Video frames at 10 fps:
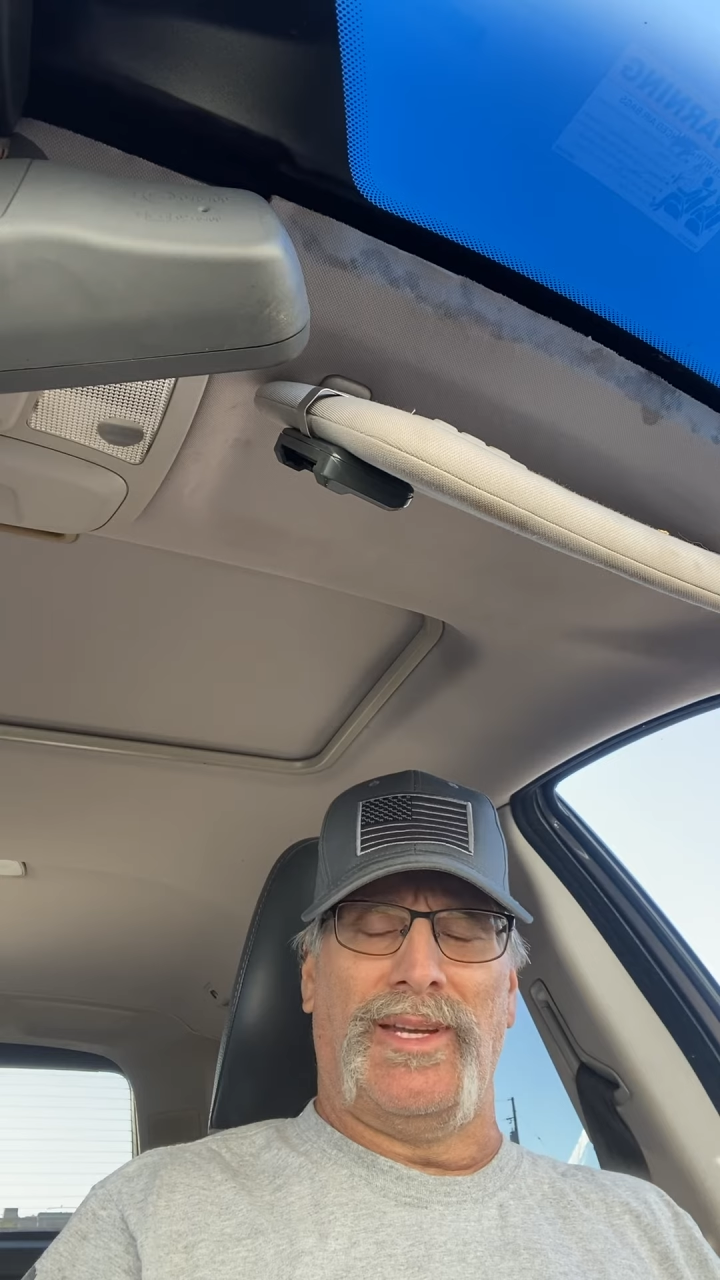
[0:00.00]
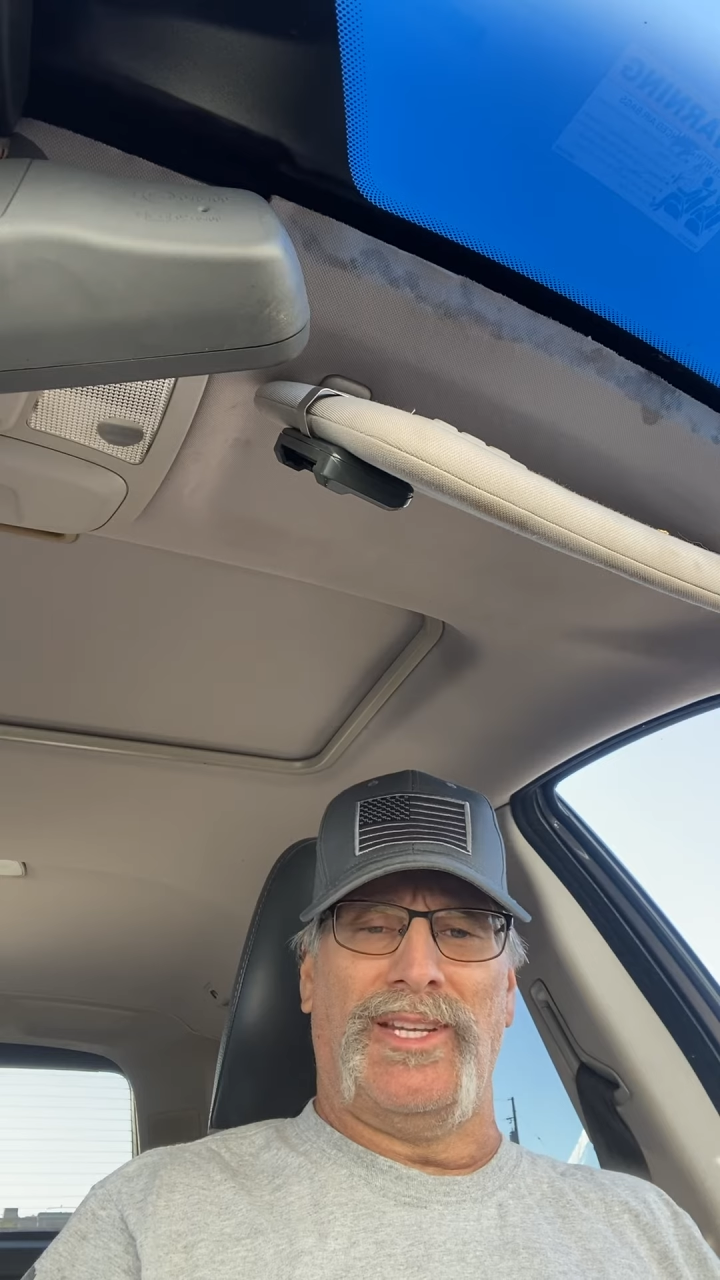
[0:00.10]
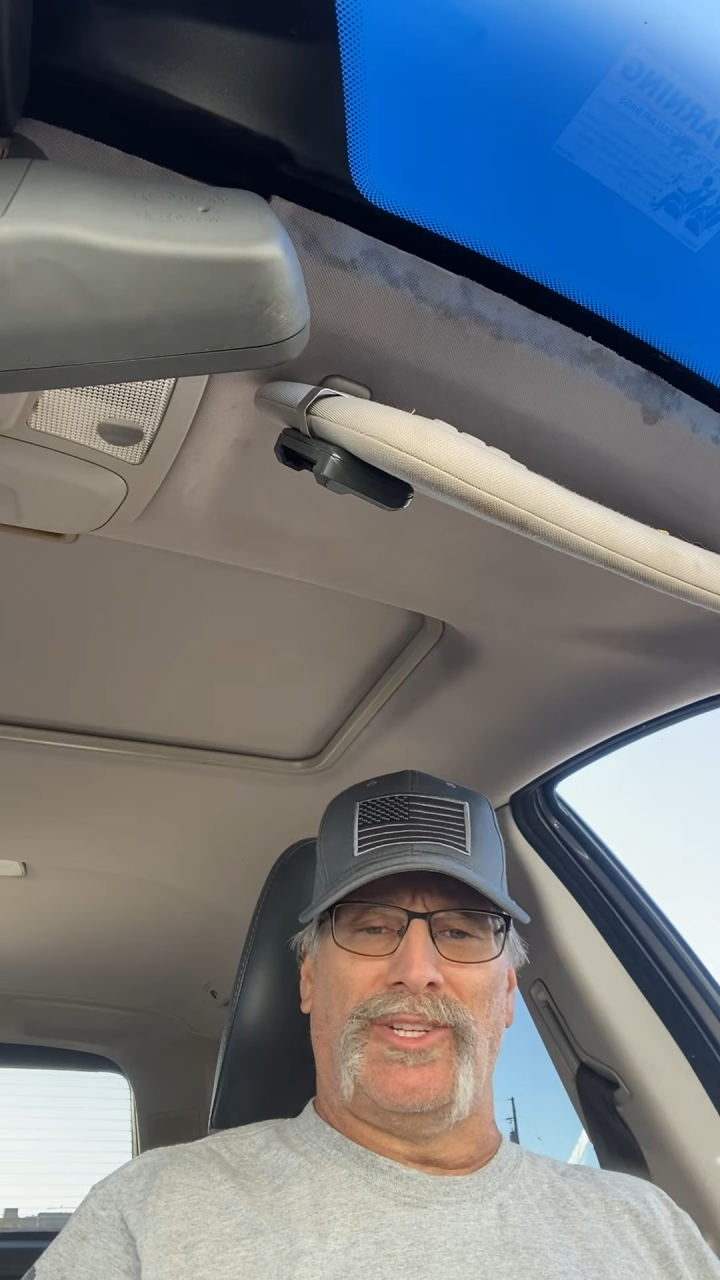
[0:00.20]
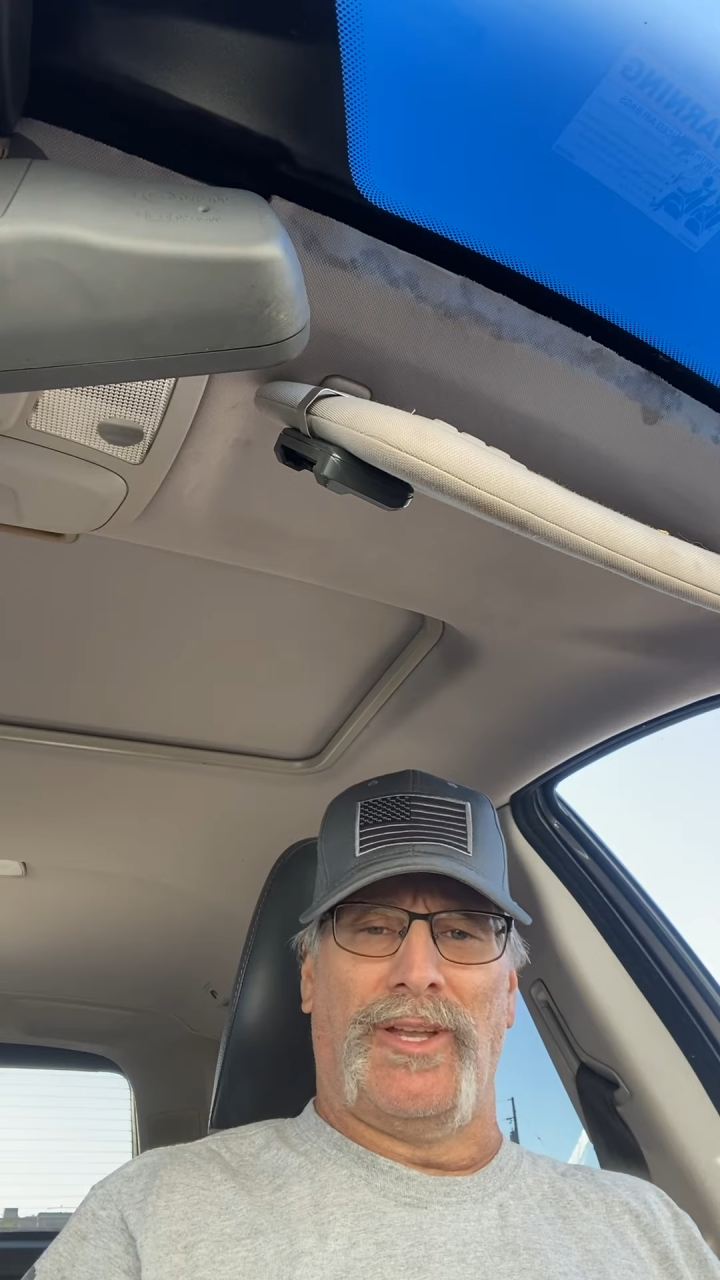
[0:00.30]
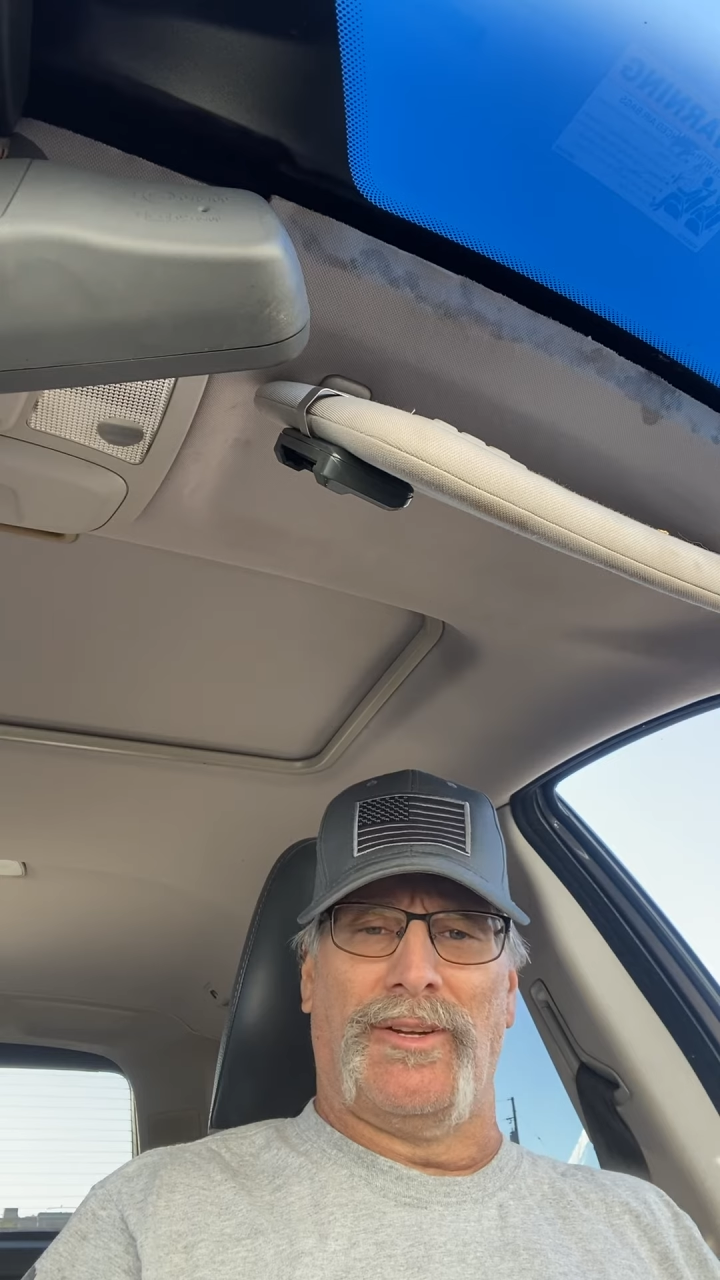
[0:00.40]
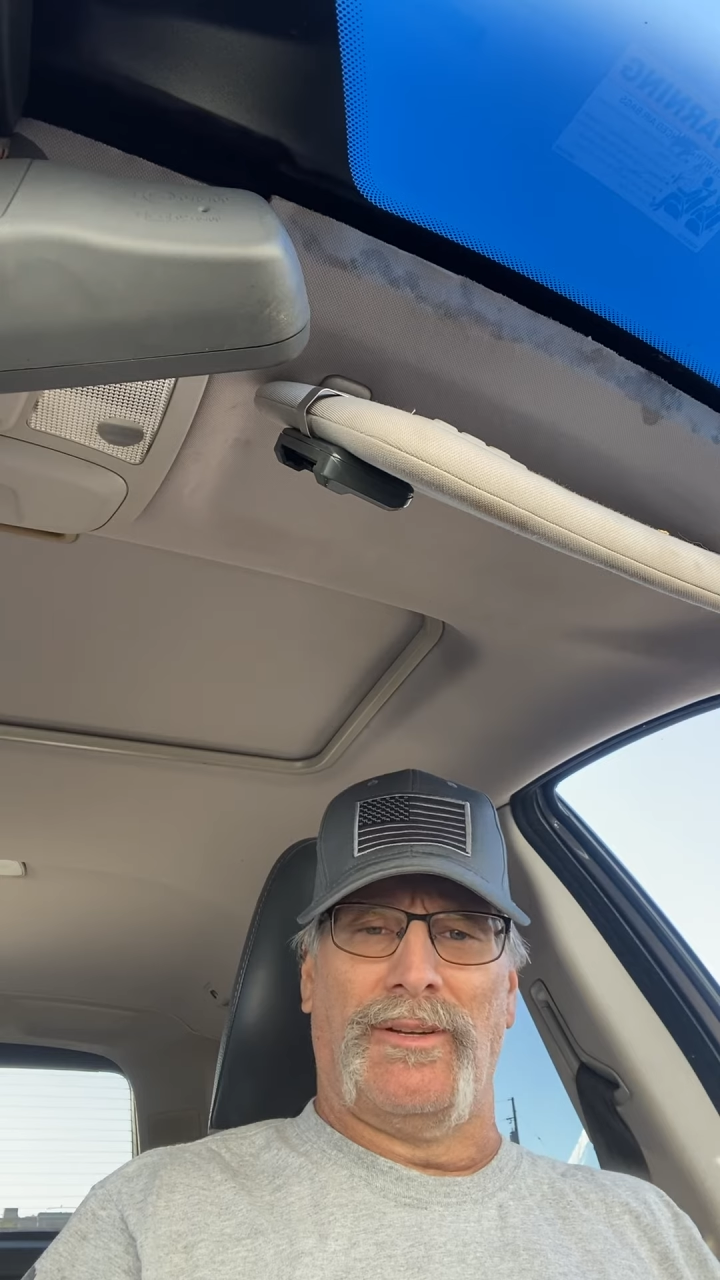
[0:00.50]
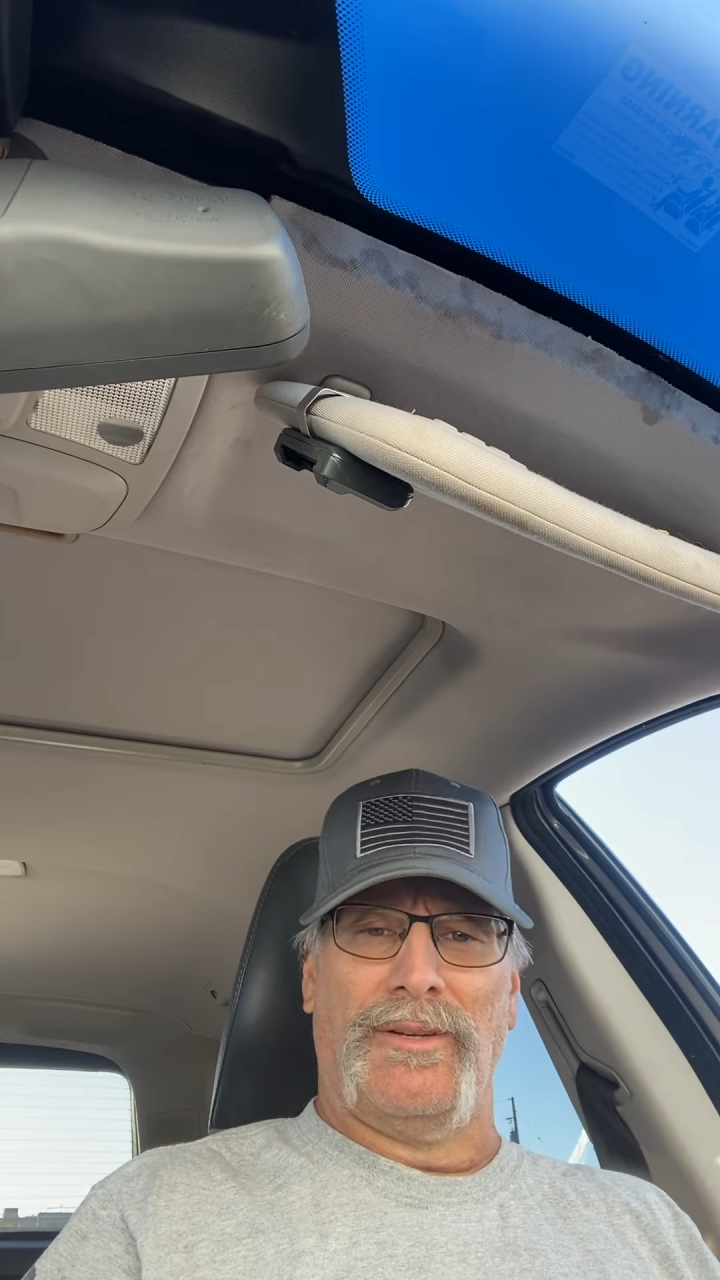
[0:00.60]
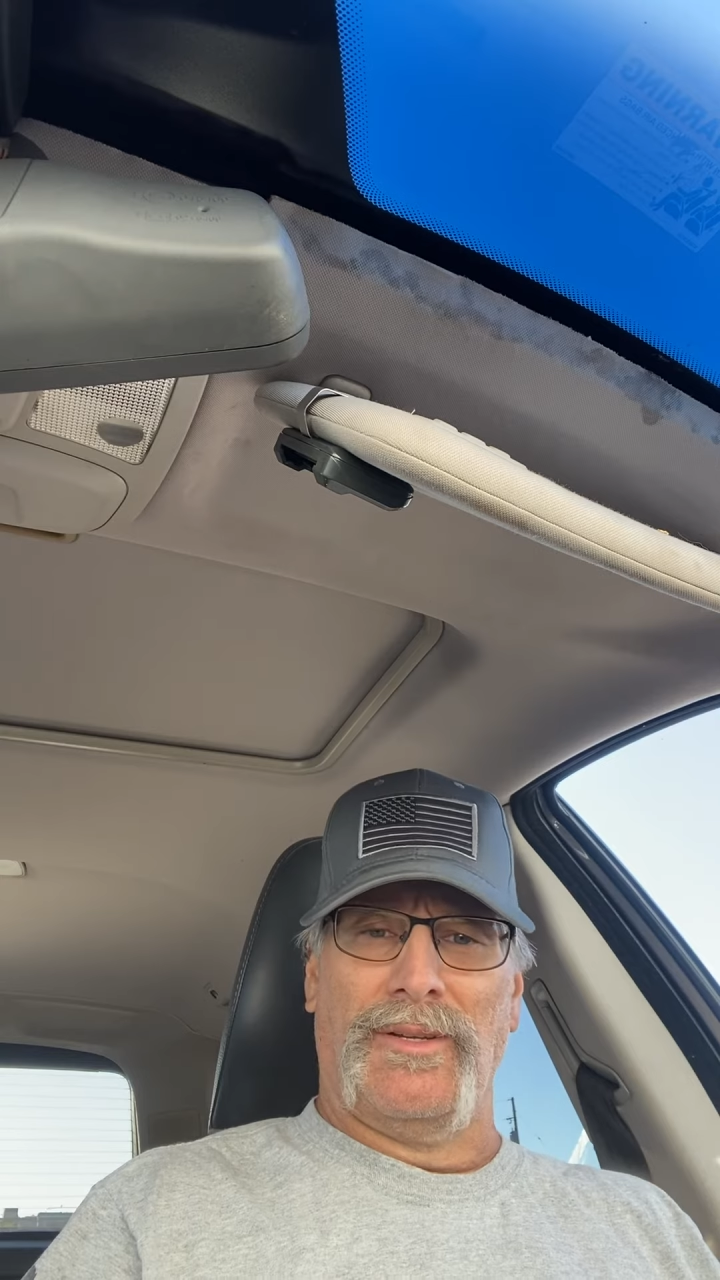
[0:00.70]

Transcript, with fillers: each other